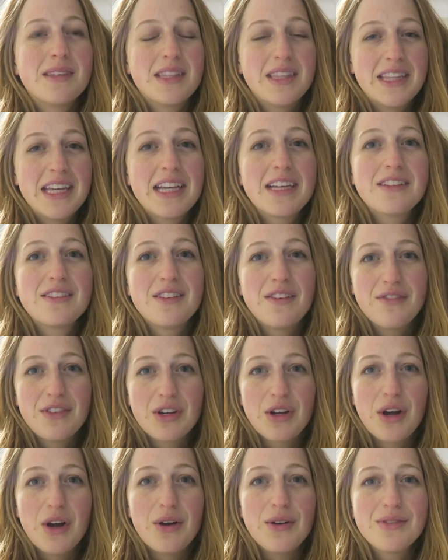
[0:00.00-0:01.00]
things of
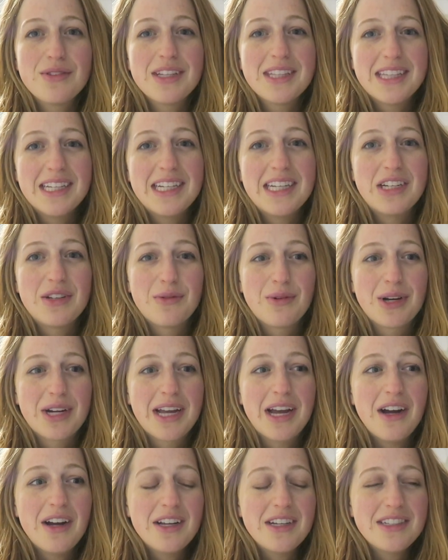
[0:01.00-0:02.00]
their own that they need to work
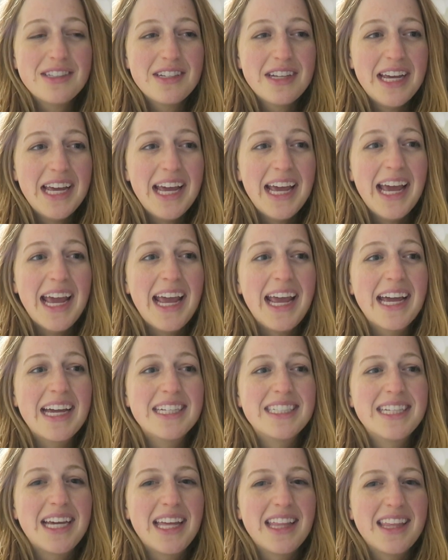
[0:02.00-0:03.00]
on.
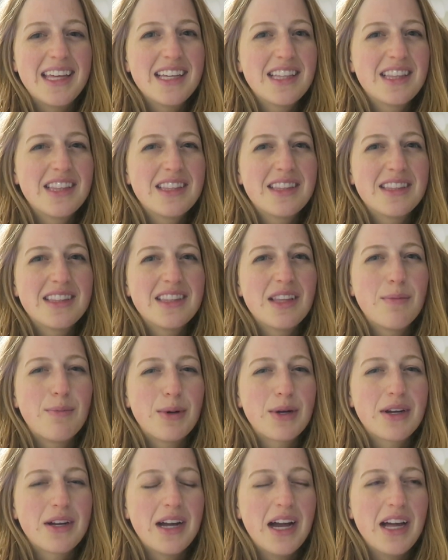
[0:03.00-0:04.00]
And I think the
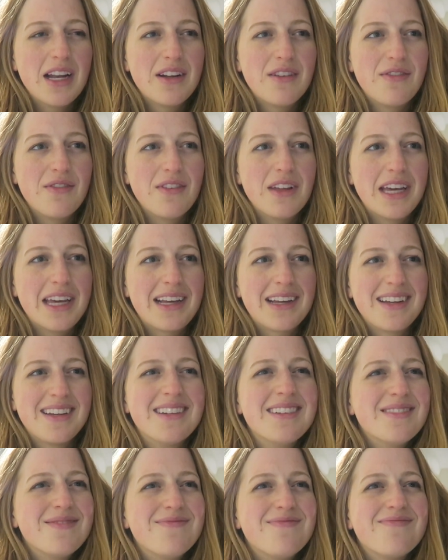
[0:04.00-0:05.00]
book kind of like
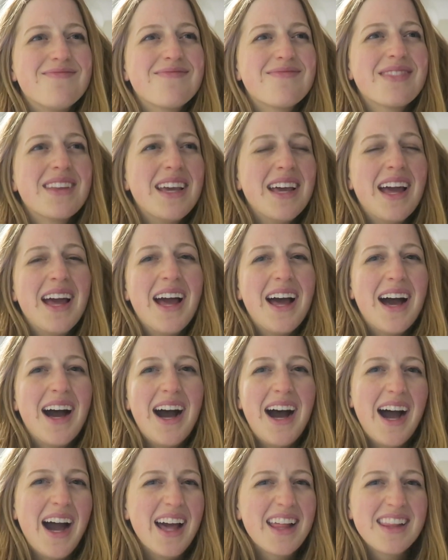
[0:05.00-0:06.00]

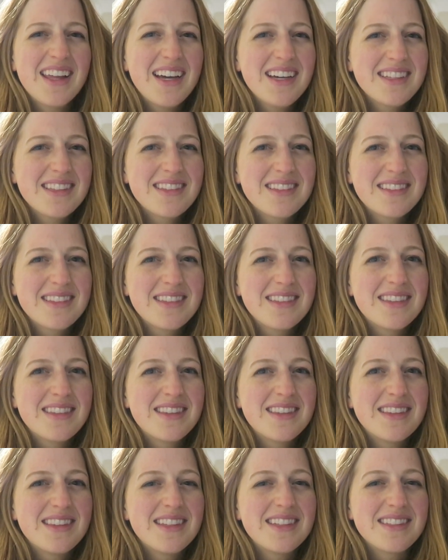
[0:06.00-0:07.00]
highlights
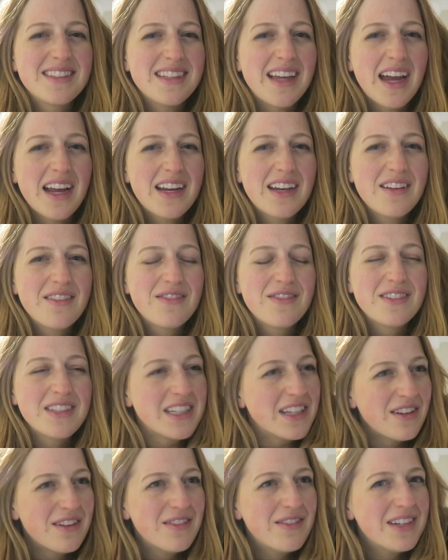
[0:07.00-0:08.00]
this
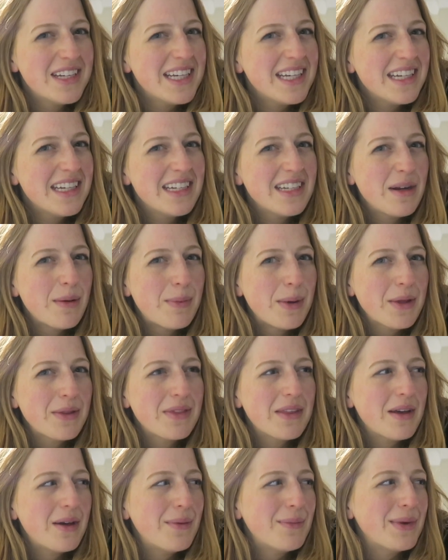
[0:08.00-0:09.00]
negativity about
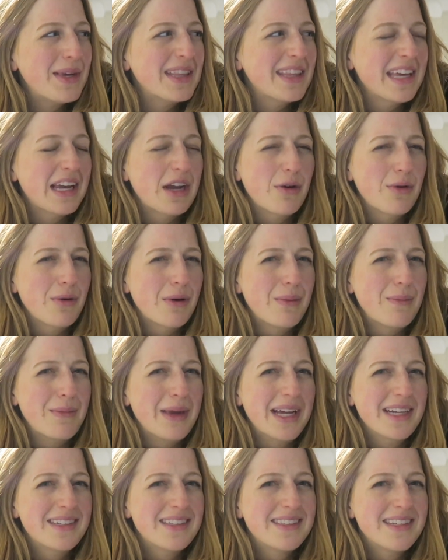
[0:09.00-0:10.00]
them in like a
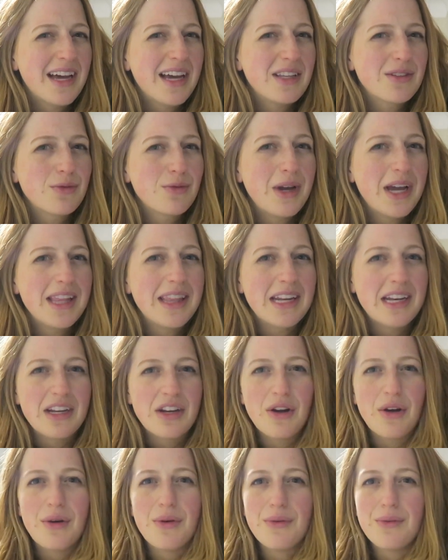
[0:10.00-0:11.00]
romanticized way that
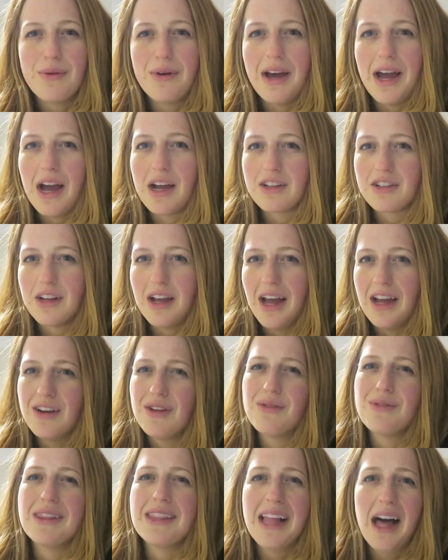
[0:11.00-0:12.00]
I
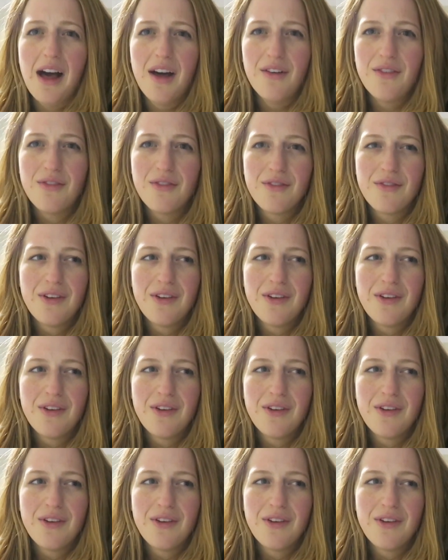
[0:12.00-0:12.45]
don't love.